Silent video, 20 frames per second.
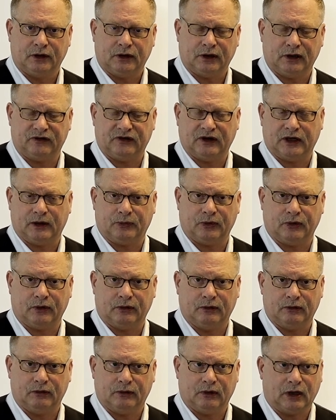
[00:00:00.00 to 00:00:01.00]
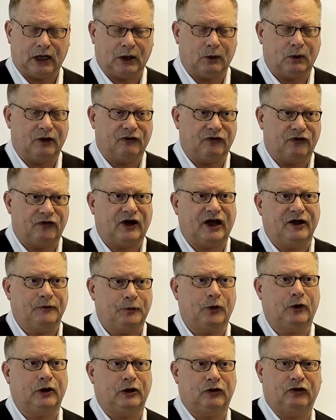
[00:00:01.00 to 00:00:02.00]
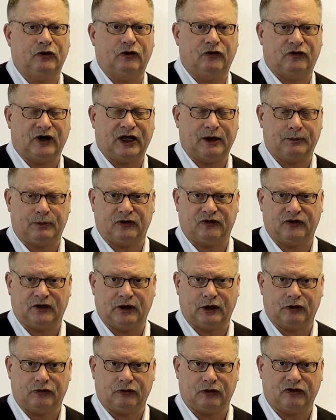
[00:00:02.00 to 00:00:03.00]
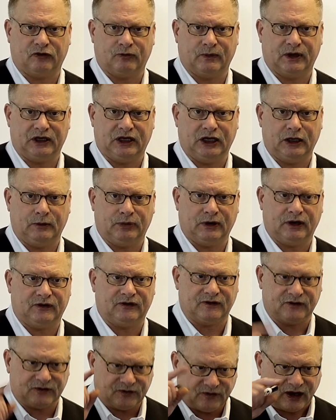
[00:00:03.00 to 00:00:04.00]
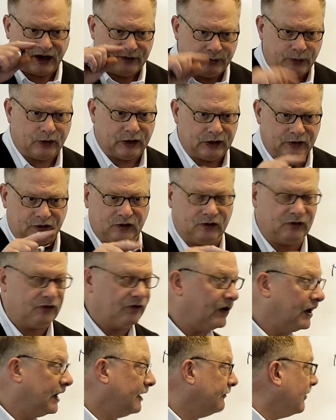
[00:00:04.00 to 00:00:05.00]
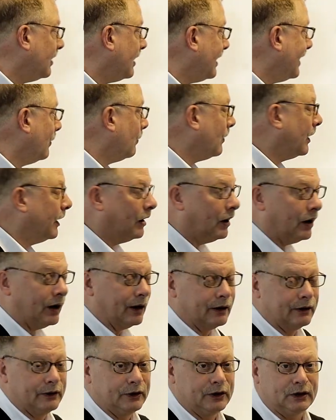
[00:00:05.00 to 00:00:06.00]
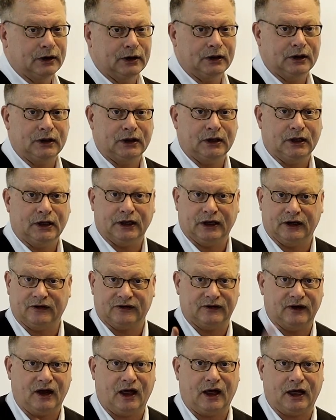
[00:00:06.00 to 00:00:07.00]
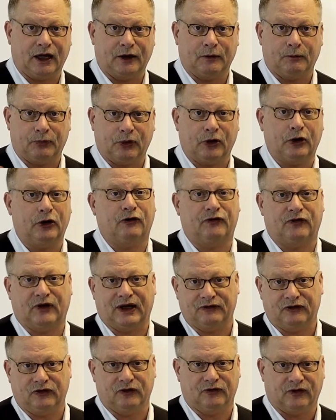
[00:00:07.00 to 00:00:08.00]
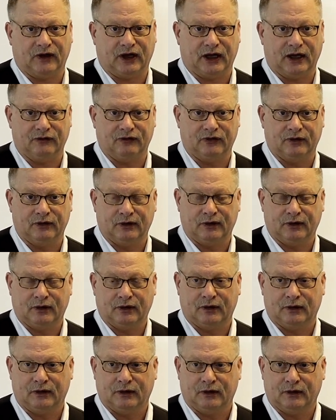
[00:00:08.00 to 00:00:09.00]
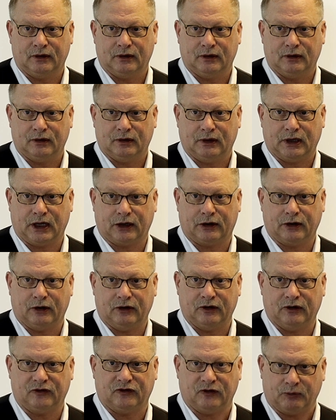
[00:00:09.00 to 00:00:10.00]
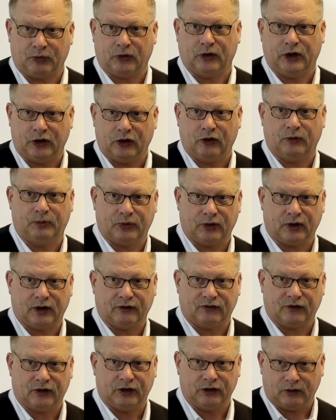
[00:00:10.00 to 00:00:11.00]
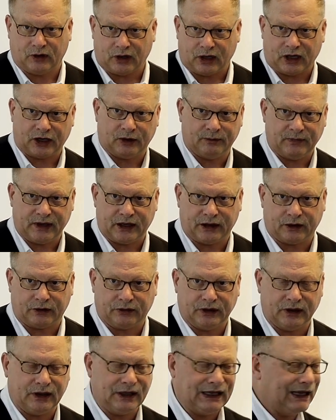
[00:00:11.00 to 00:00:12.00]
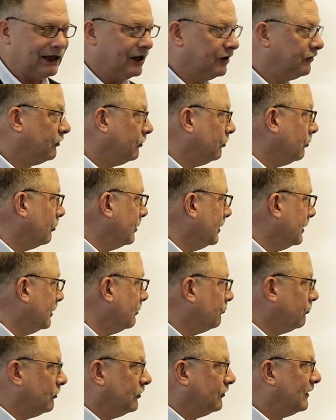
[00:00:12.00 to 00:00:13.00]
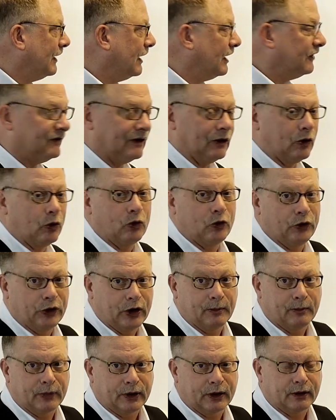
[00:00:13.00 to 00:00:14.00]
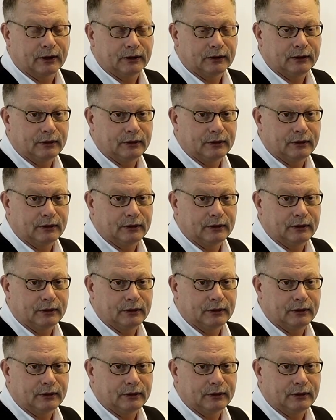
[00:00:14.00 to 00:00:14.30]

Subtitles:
Example, I want 5.25% interest. My key press is 5.25 IYR. It's not 0.0525. Calculator does the 0.0 part for you automatically. Enter your interest as a whole number.